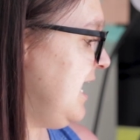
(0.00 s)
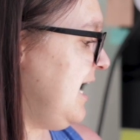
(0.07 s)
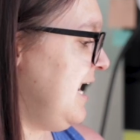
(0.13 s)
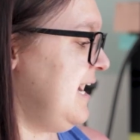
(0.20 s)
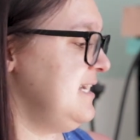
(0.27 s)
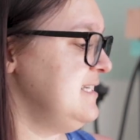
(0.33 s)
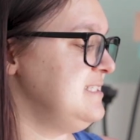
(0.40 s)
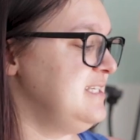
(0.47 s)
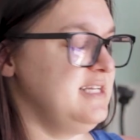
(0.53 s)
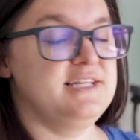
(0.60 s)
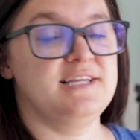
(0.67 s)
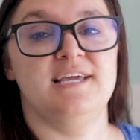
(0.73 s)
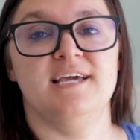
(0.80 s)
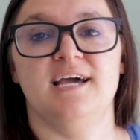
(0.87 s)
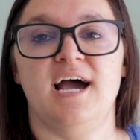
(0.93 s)
I
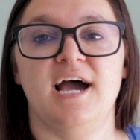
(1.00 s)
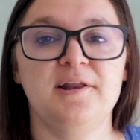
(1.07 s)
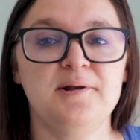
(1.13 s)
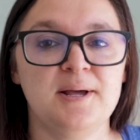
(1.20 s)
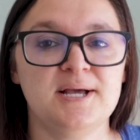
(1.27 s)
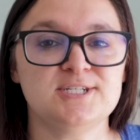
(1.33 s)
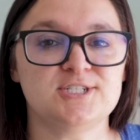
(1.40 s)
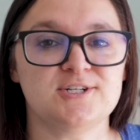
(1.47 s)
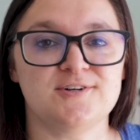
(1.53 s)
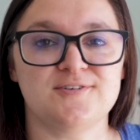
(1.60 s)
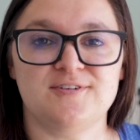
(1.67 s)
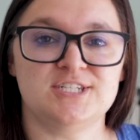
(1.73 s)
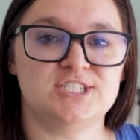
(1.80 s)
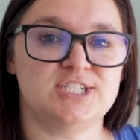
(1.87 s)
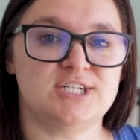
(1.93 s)
did get, I'm not sure
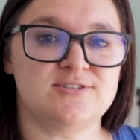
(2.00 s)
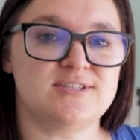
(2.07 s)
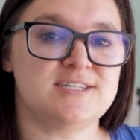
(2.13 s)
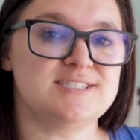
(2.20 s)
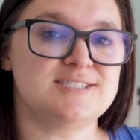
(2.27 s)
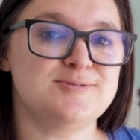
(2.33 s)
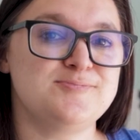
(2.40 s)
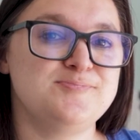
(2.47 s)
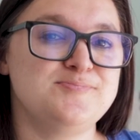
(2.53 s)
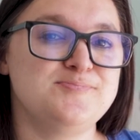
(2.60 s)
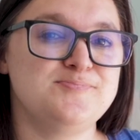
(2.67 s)
if I shared this